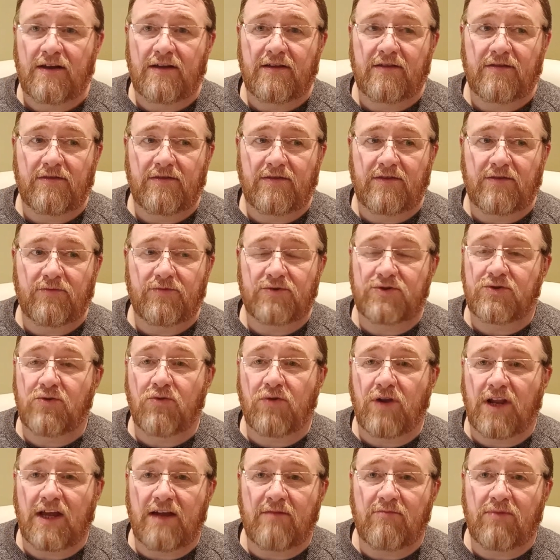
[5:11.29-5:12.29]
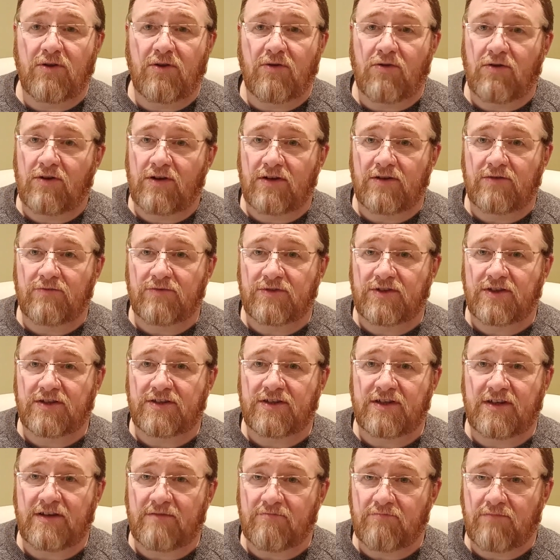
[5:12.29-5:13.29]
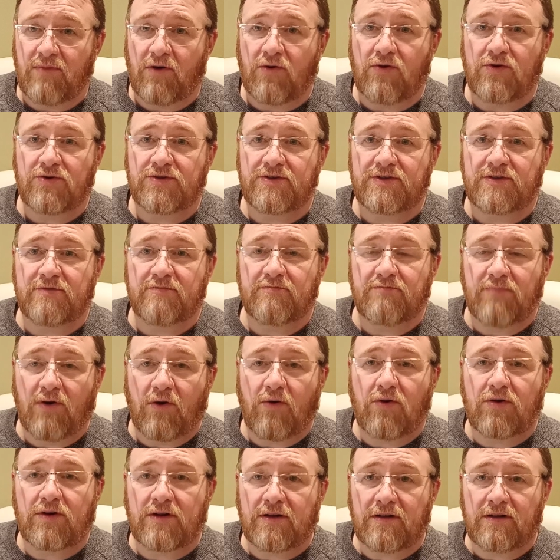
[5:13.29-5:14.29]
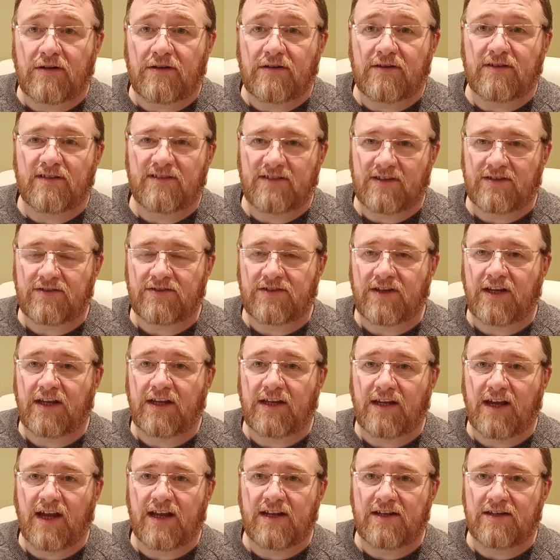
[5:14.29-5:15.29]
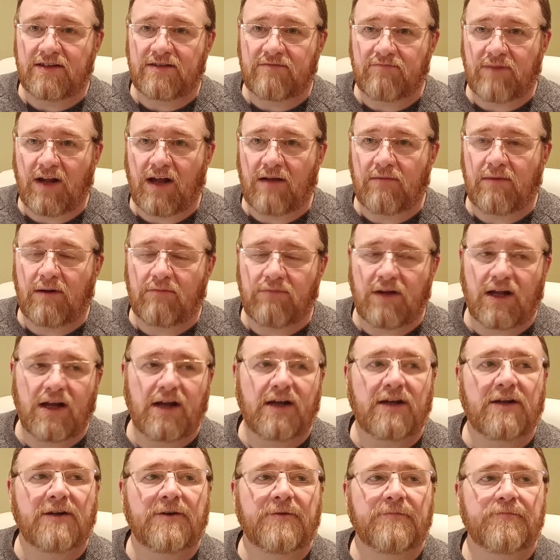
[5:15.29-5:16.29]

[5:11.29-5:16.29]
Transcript: There was no label on it, it was just an embossed bottle, just saying Guinness, blah blah blah,